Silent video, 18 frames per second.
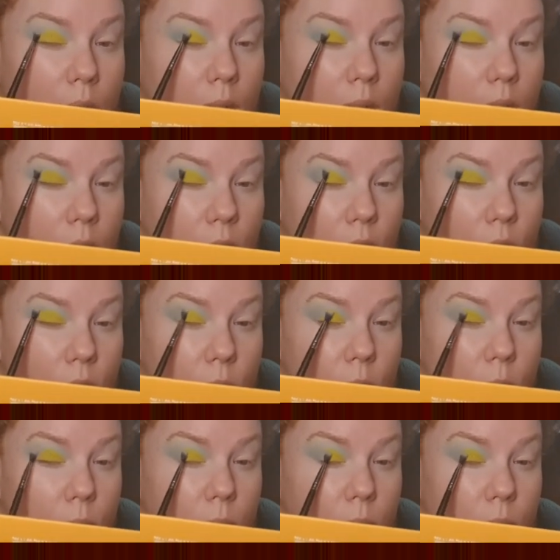and just,
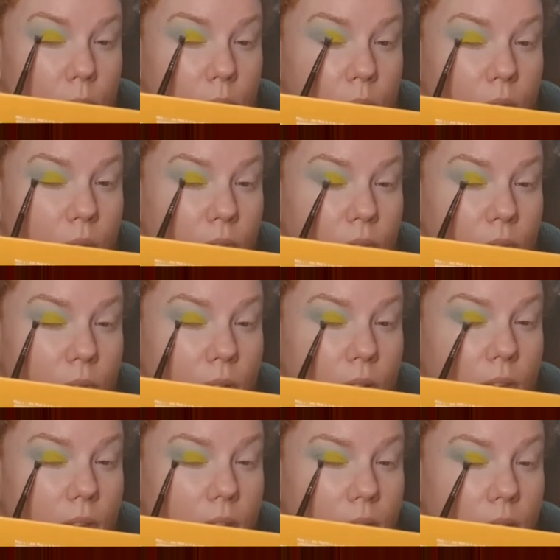you know,
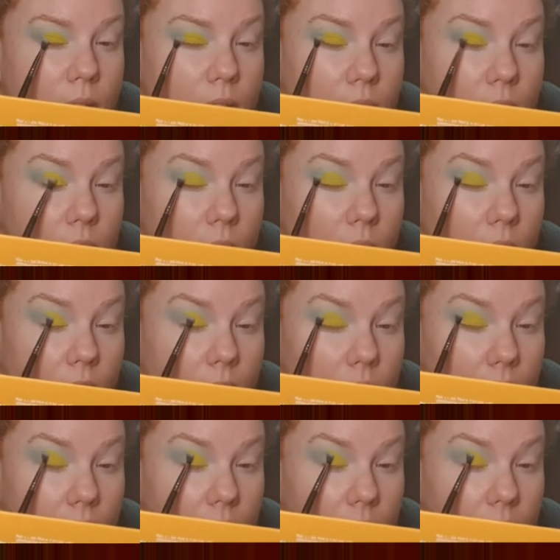feather this across a